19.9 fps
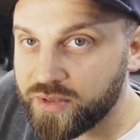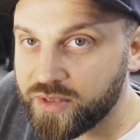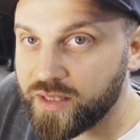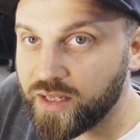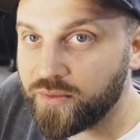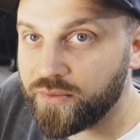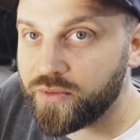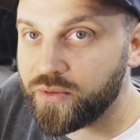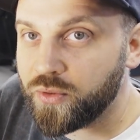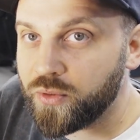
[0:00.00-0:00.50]

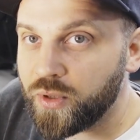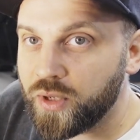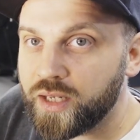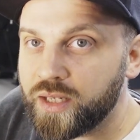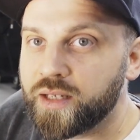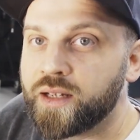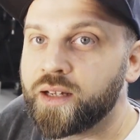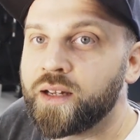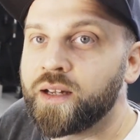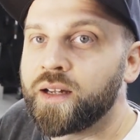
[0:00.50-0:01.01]
stuff to it,
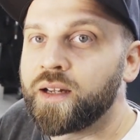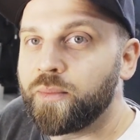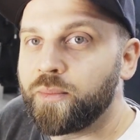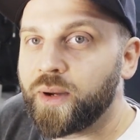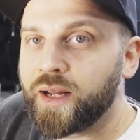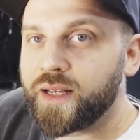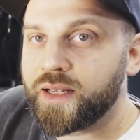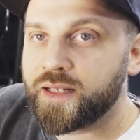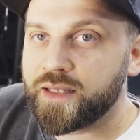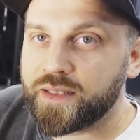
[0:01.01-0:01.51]

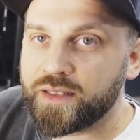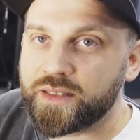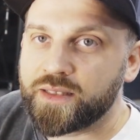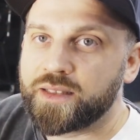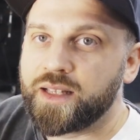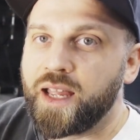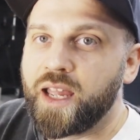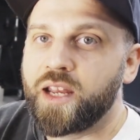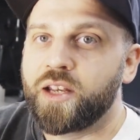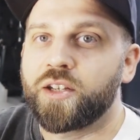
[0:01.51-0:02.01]
but in this
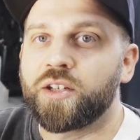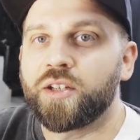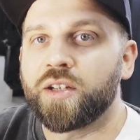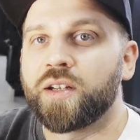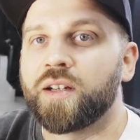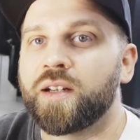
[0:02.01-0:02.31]
stage